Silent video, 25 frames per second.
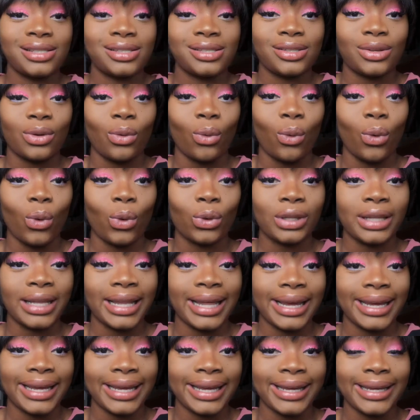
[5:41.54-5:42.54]
is an old
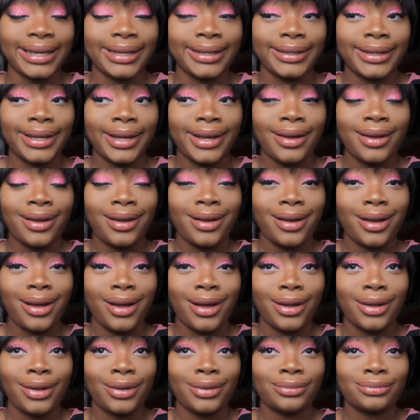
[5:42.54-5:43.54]
legging
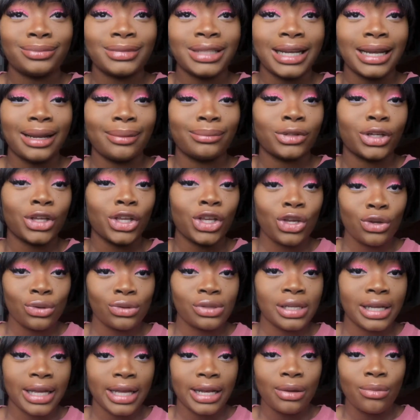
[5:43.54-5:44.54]
that I'm not
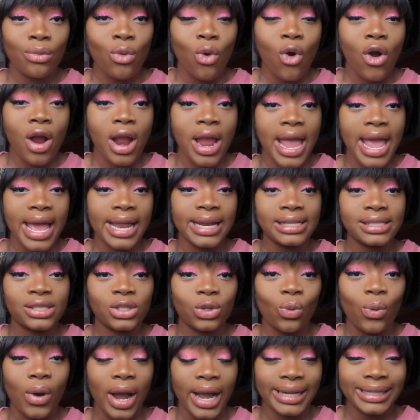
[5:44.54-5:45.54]
using anymore, and
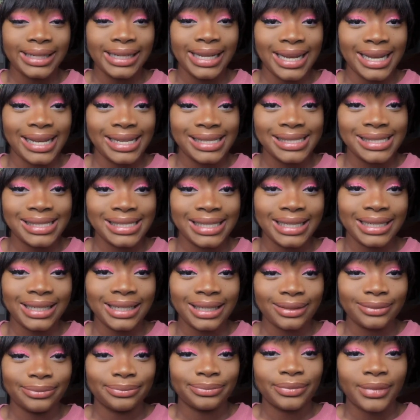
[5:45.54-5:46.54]
it's quite
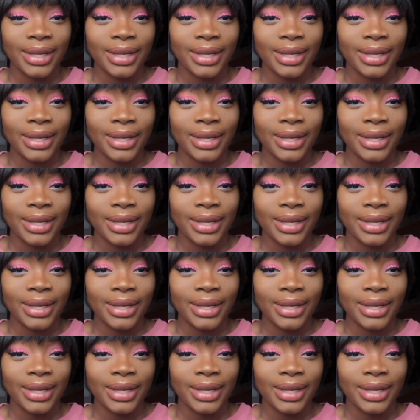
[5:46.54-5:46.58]
elastic.